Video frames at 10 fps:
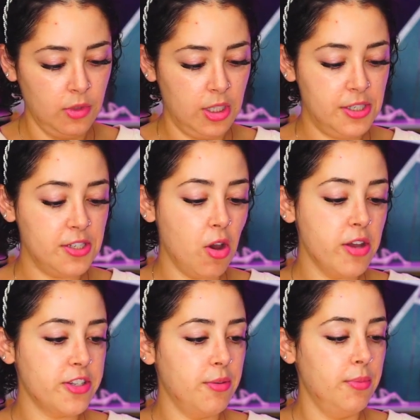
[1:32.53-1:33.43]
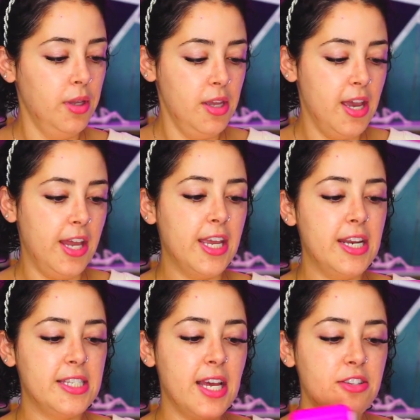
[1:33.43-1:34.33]
This is awesome. And again,
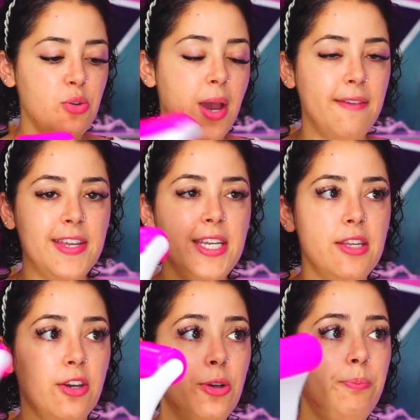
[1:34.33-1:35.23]
it's not too heavy either.